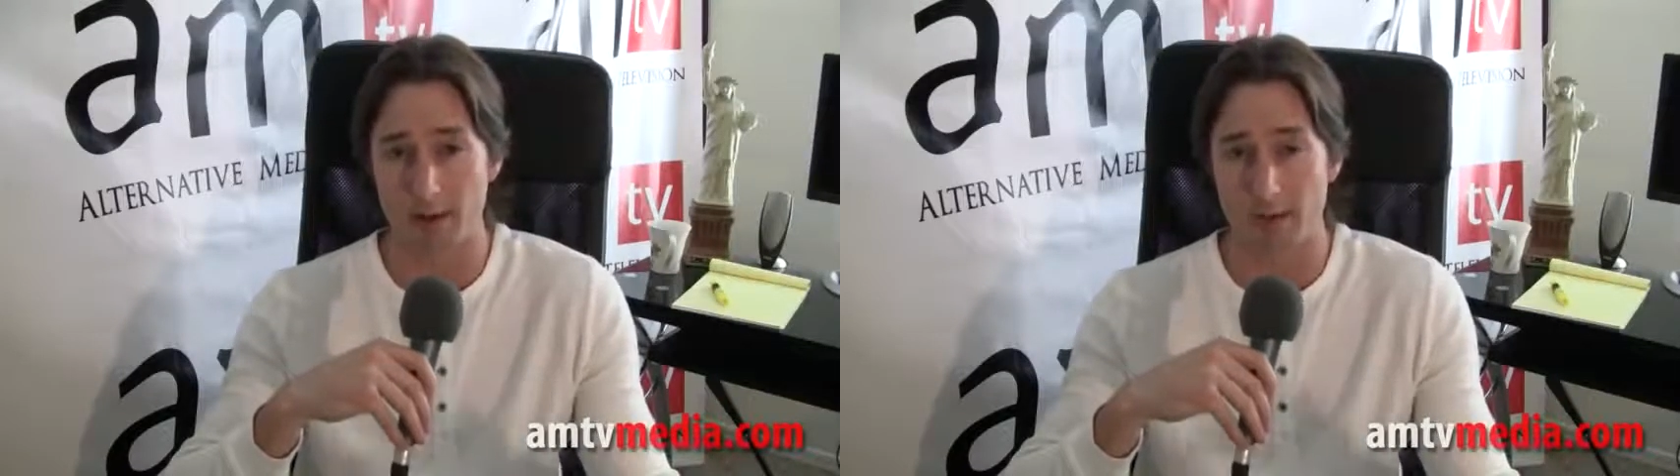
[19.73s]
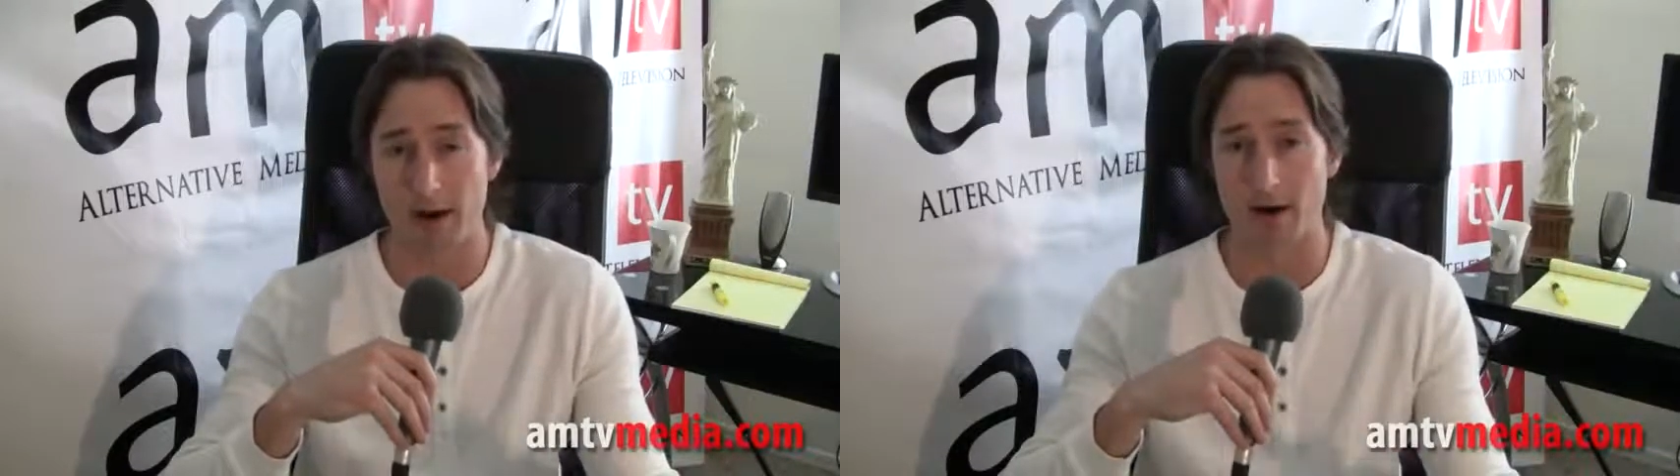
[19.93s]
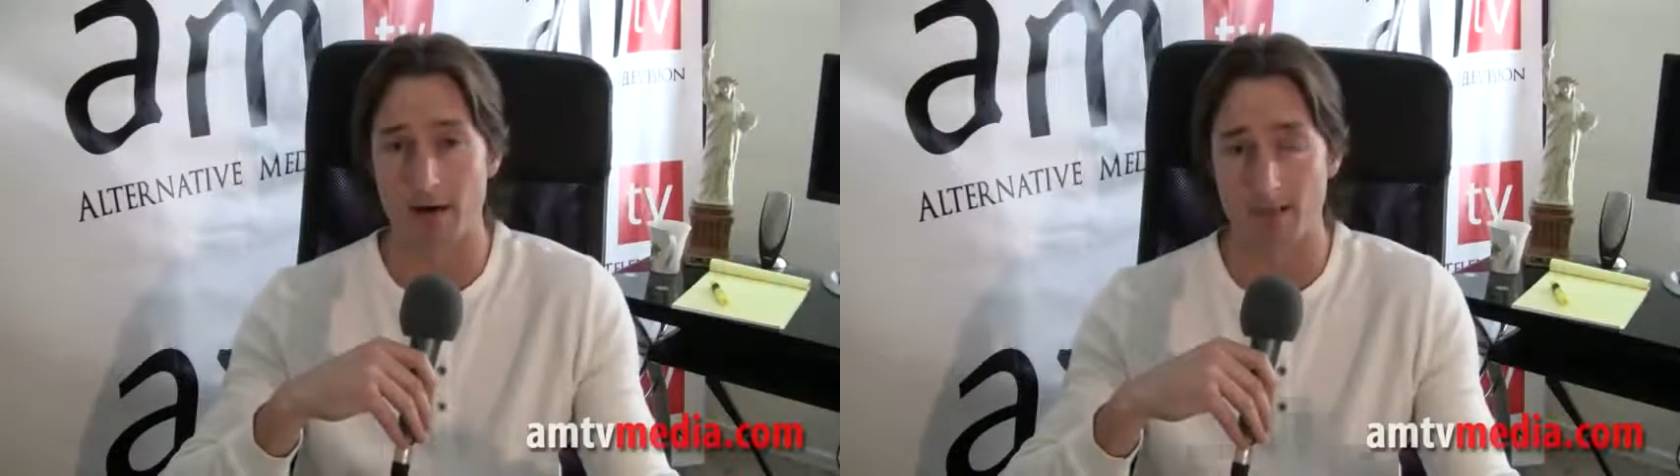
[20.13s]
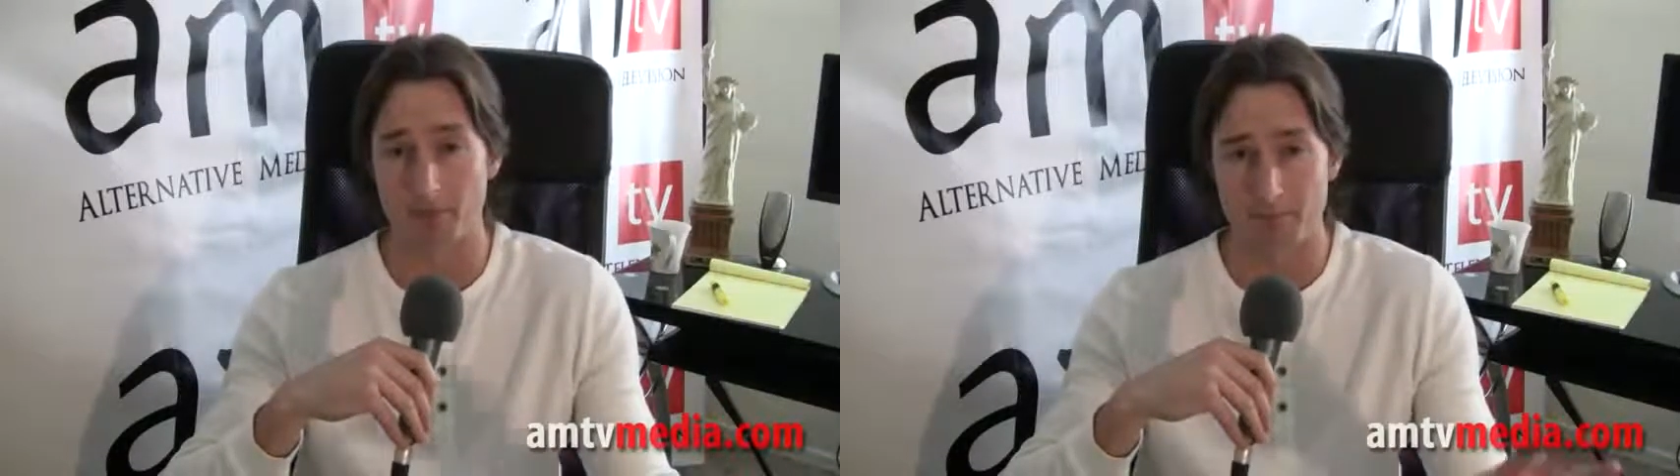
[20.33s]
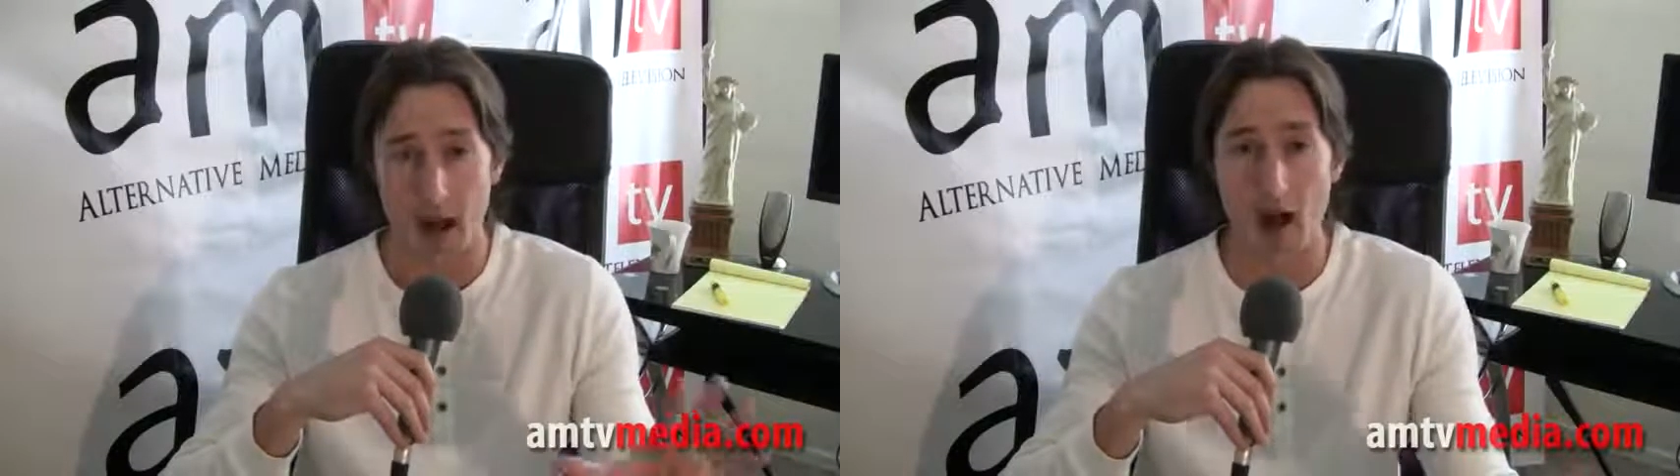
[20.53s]
to the
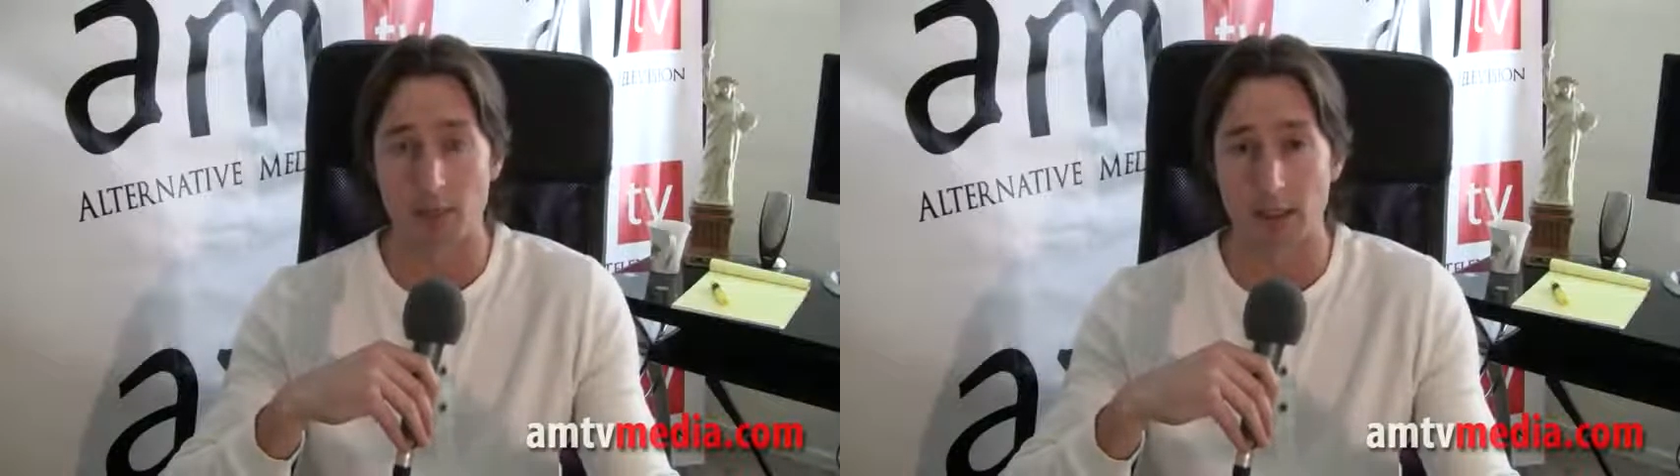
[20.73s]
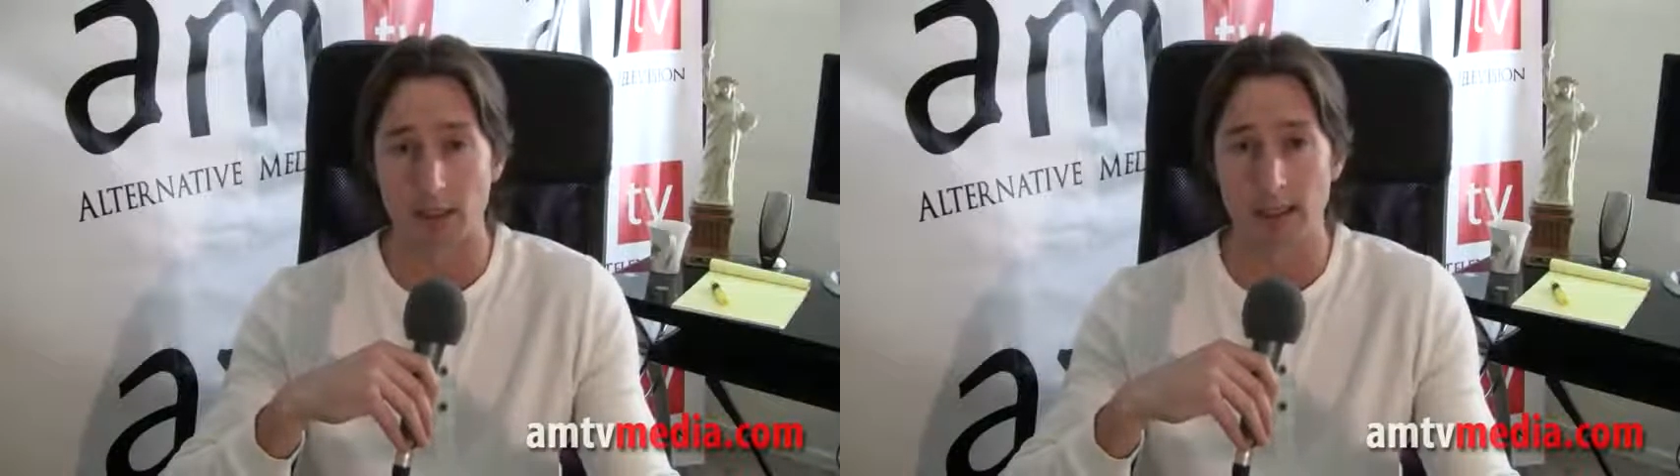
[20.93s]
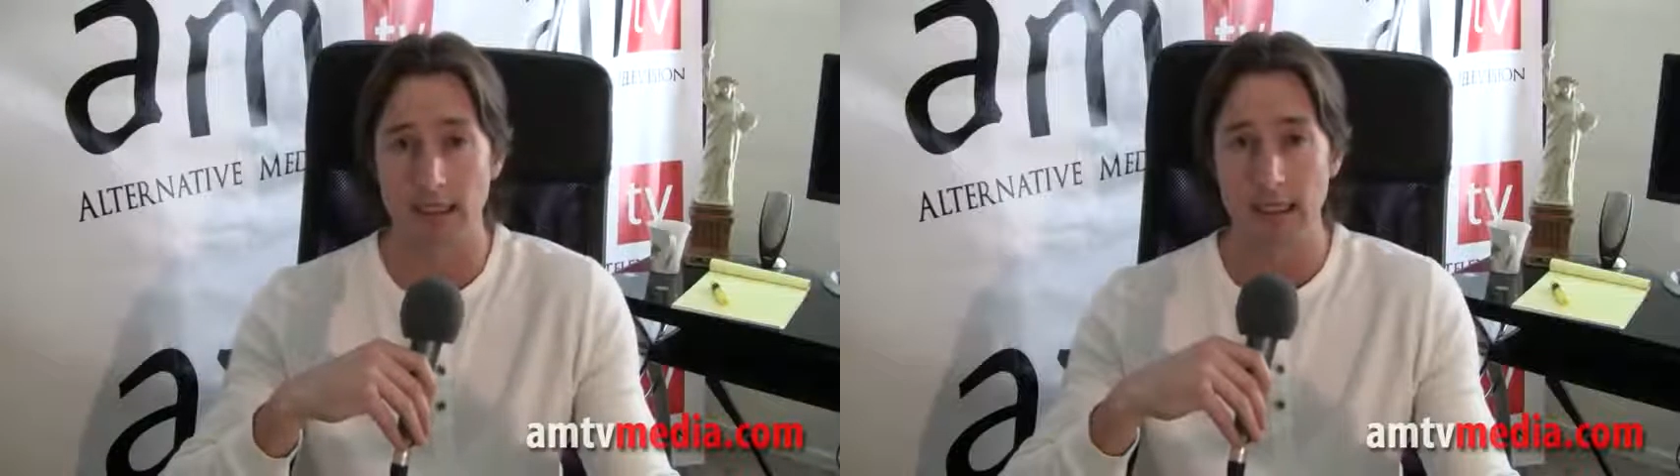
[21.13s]
American public